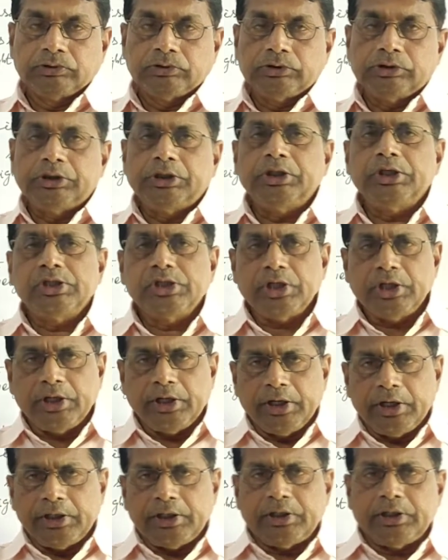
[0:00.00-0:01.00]
It is a
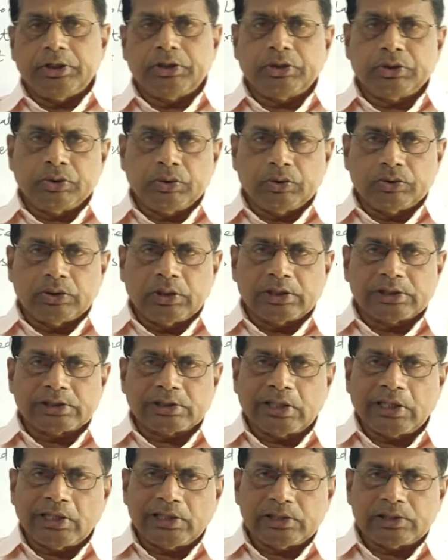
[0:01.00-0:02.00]
dead tissue. The
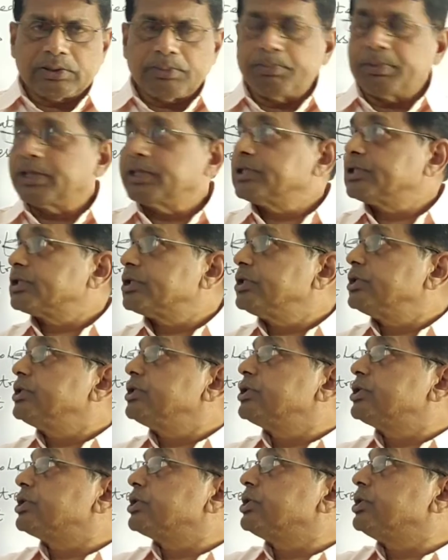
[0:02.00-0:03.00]
cells
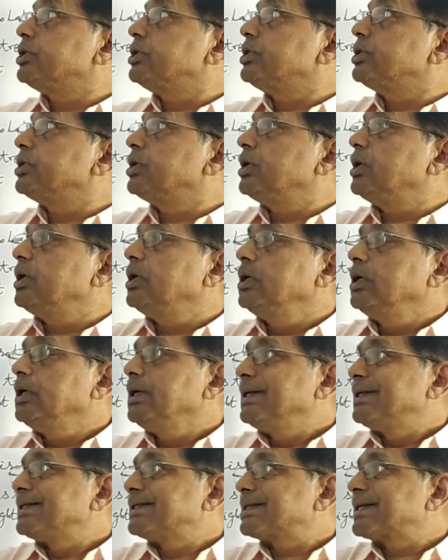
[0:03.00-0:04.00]
present in the
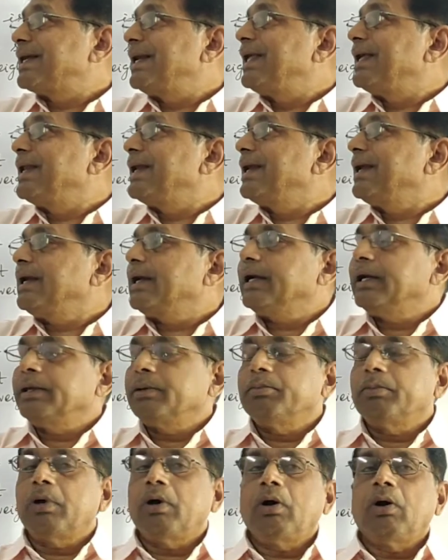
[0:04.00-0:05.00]

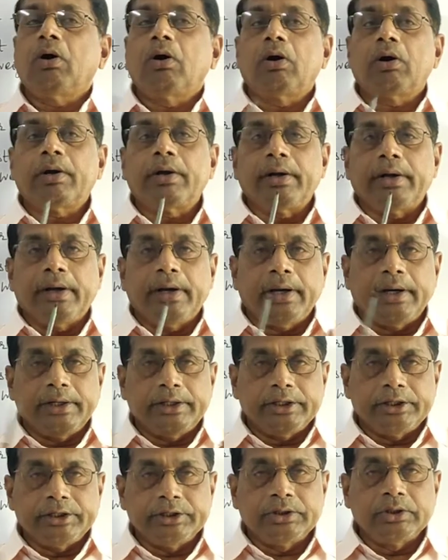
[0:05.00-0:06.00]
sclerenchyma are
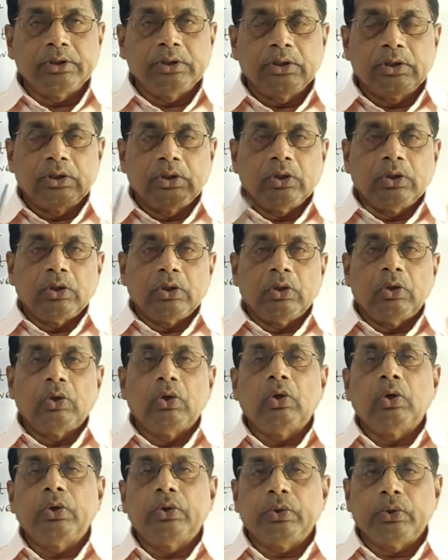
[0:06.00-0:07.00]
dead.
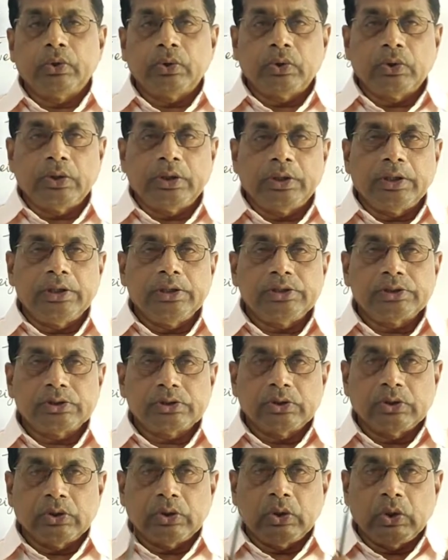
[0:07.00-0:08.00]
No
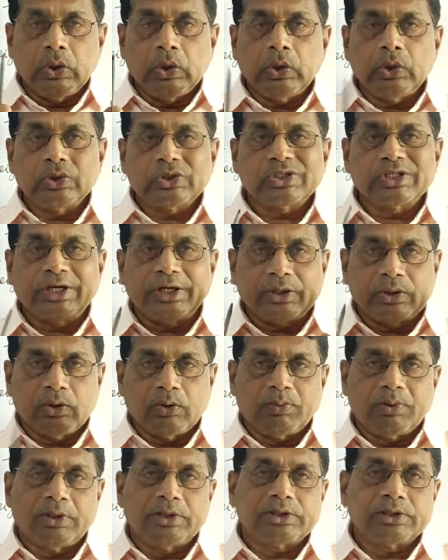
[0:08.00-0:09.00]
nucleus, no
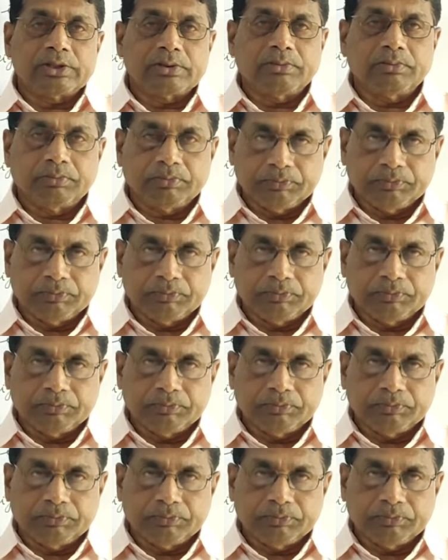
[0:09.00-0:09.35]
cytoplasm.